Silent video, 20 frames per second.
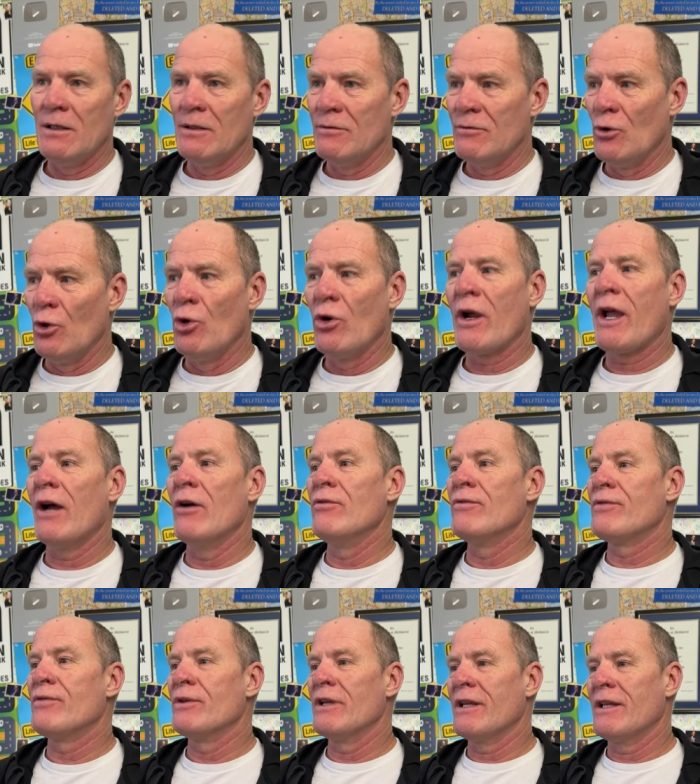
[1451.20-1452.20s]
look out
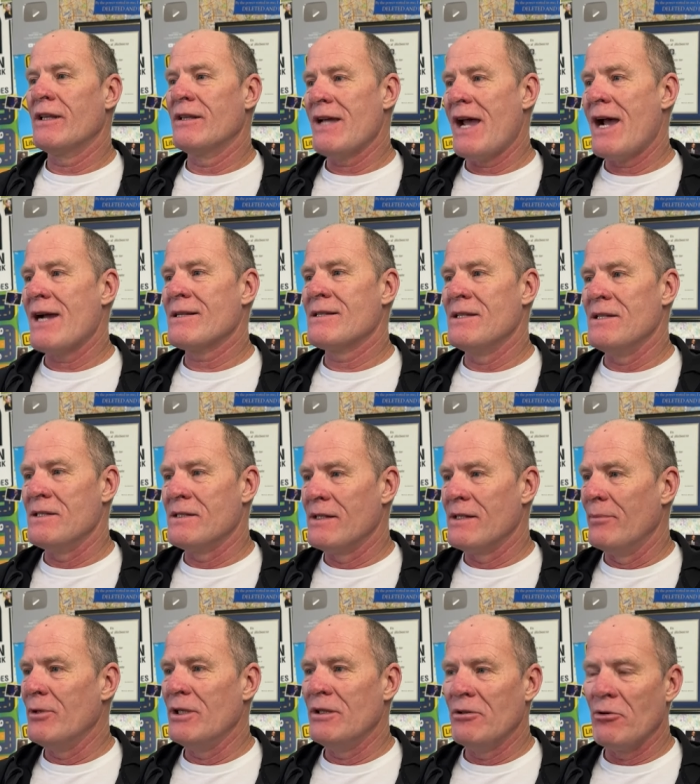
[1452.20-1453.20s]
for the taxis. I
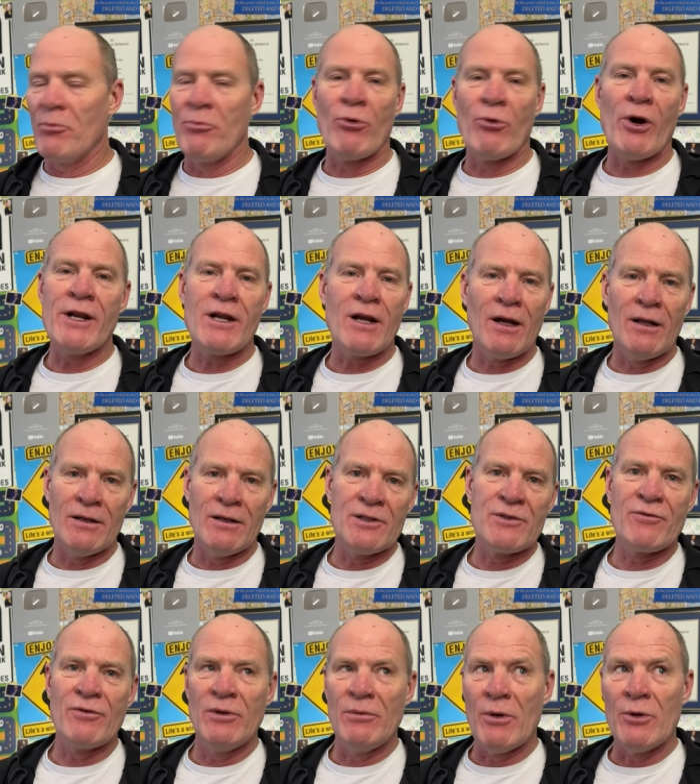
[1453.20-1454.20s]
mean, they're bright colors
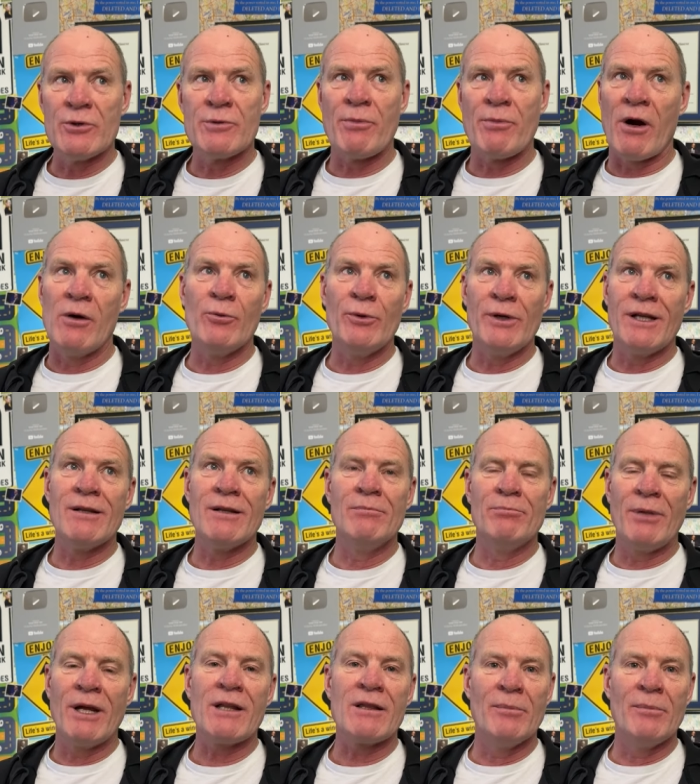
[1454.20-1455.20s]
for the most part. We can
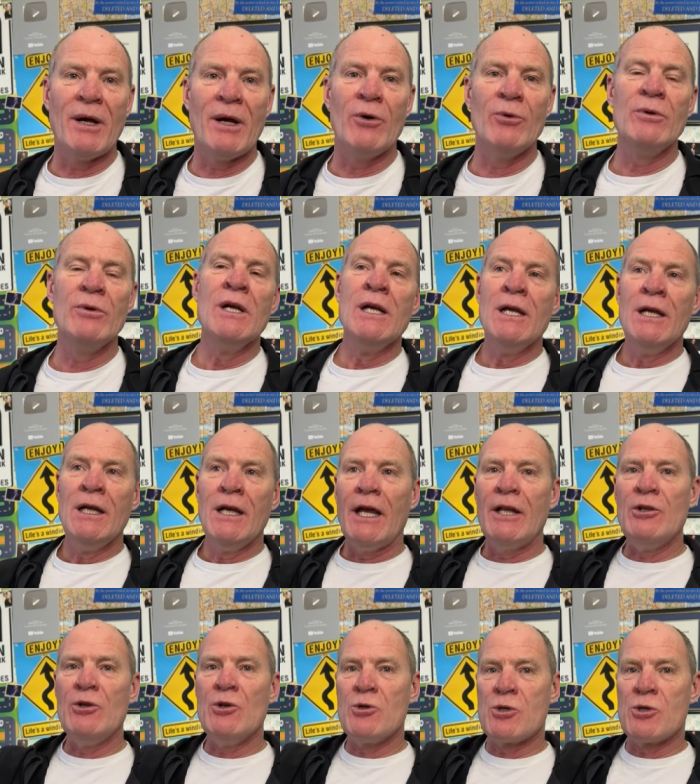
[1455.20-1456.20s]
pick them out. And
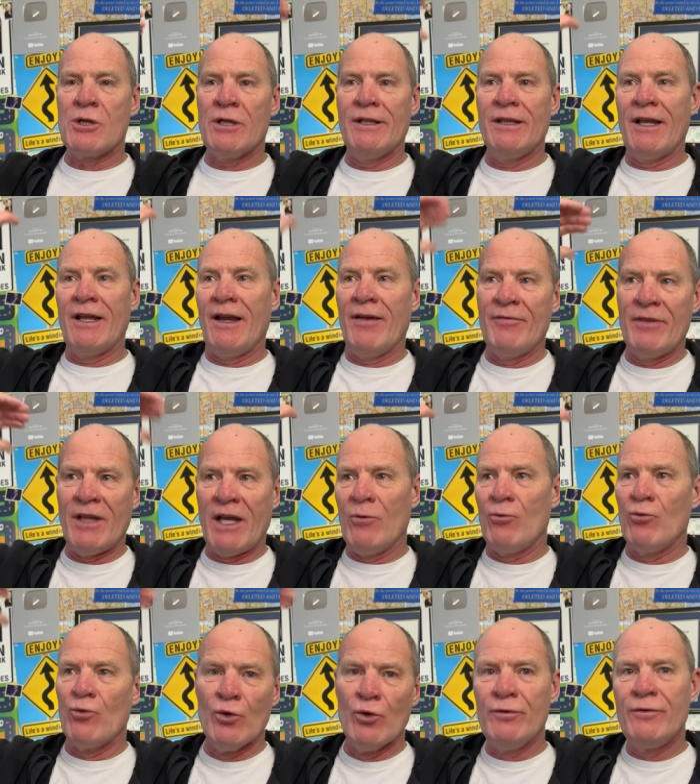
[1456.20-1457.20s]
usually they have that
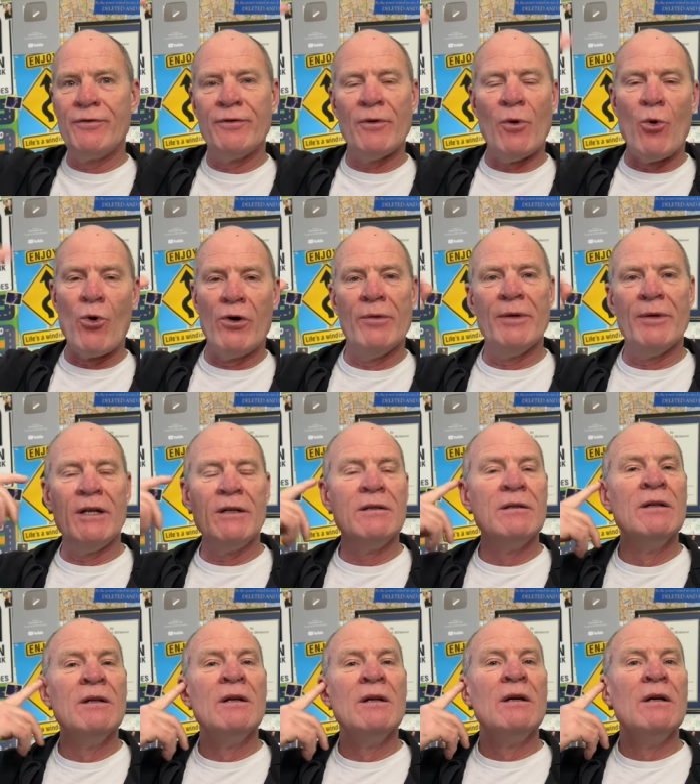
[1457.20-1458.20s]
roof ornament
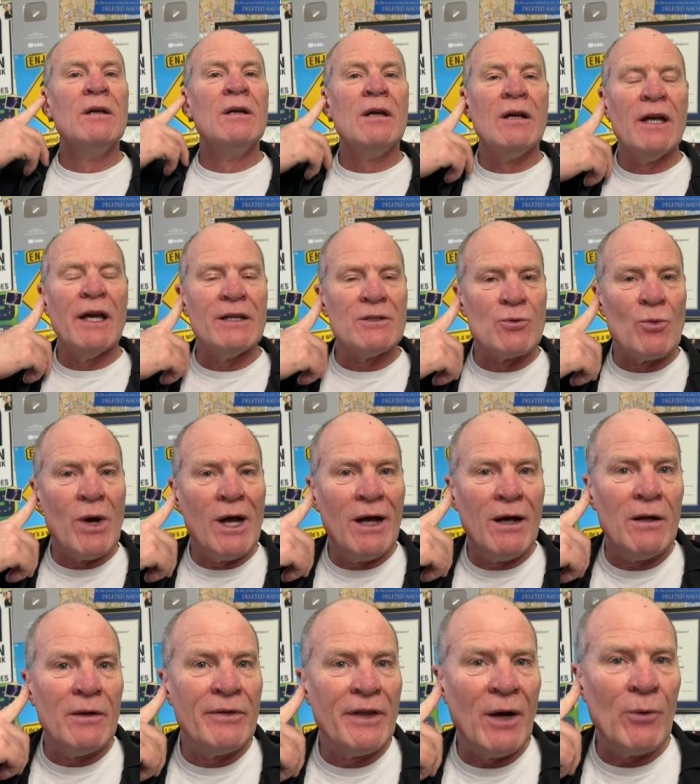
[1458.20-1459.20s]
as
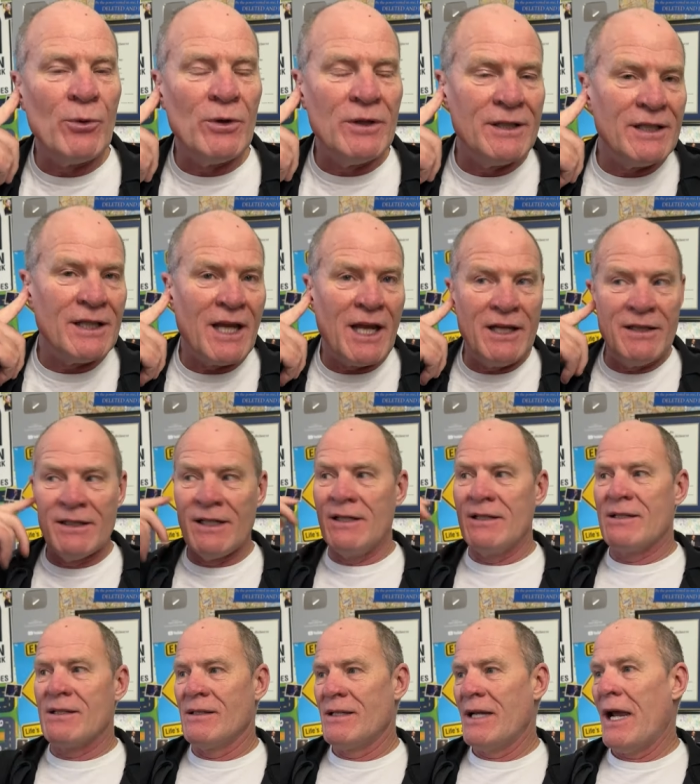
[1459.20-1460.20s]
well that will indicate that
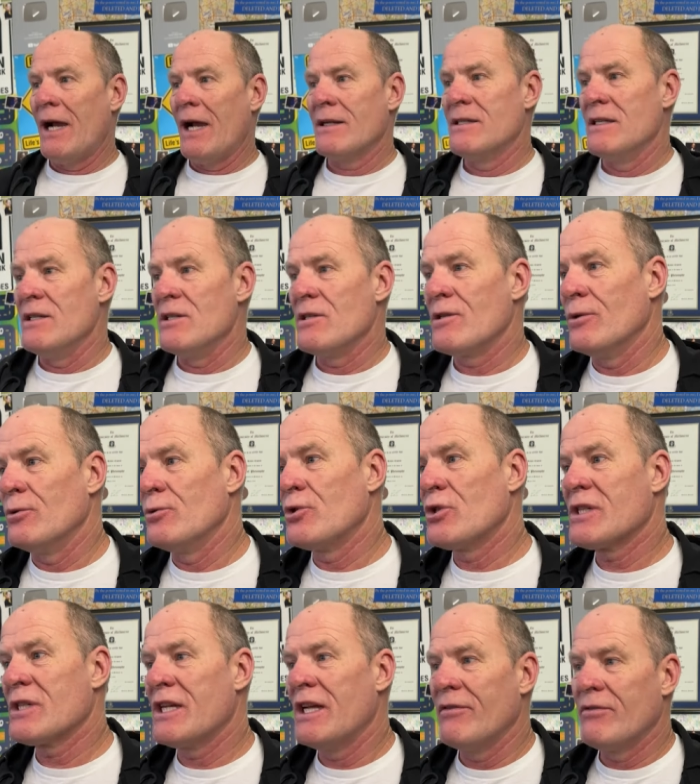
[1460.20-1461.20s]
it's a taxi. So
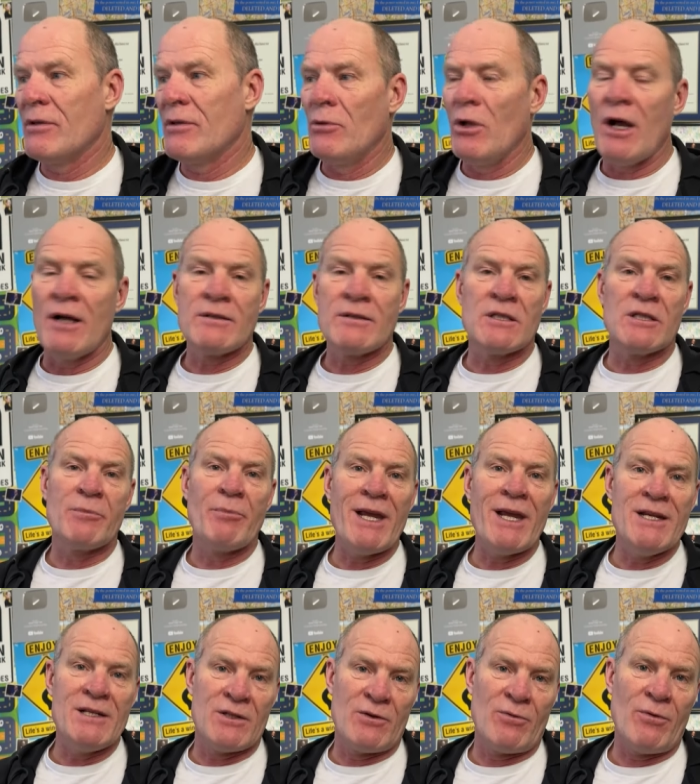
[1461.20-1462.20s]
just give them lots of
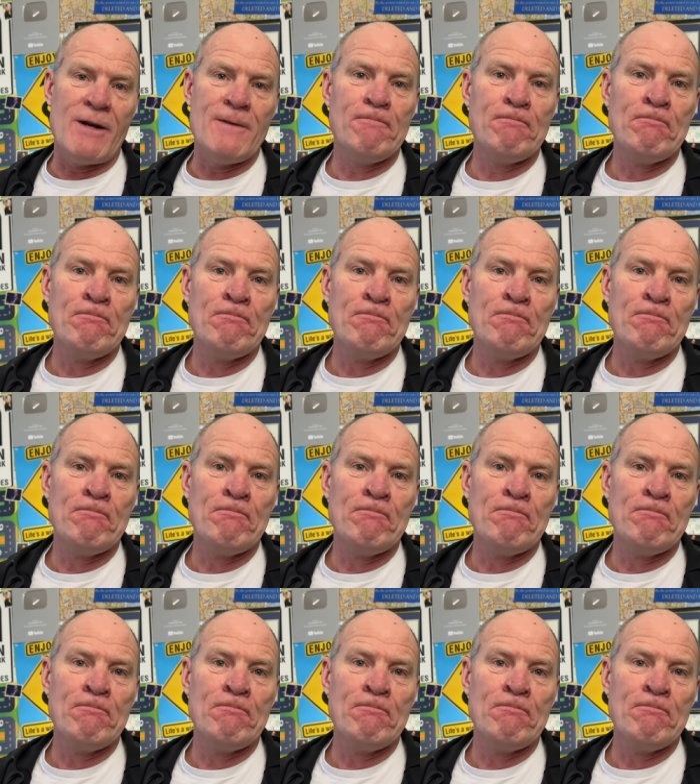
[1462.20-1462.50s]
space, right?